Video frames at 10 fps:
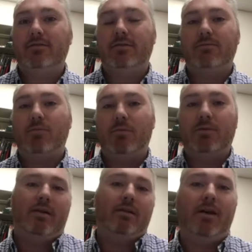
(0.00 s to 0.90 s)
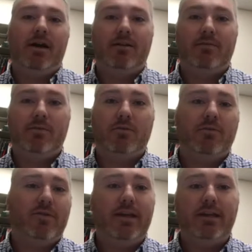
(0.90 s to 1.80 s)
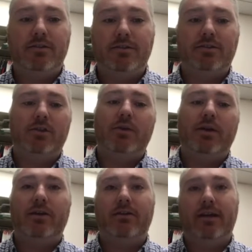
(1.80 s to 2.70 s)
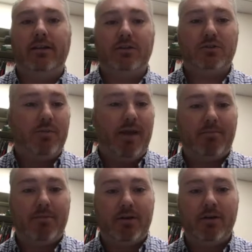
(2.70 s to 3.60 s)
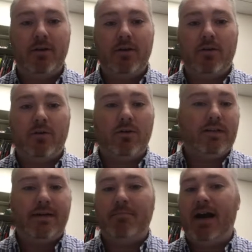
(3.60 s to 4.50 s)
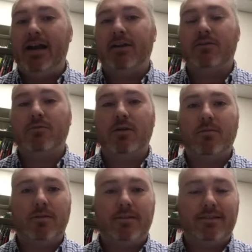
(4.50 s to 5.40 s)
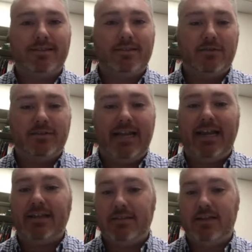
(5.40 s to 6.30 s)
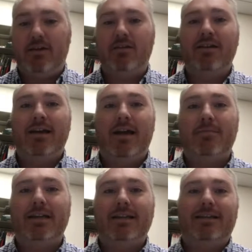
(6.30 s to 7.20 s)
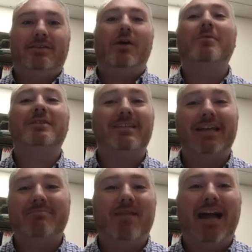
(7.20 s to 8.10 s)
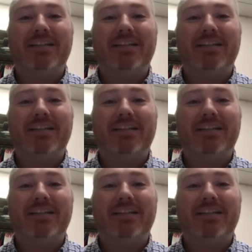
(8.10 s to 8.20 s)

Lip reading: what we'd read about if you were to read Dewey or Illich or Papert or Deb Meyer, who wrote about these things, decades ago. I mean, it's almost like Back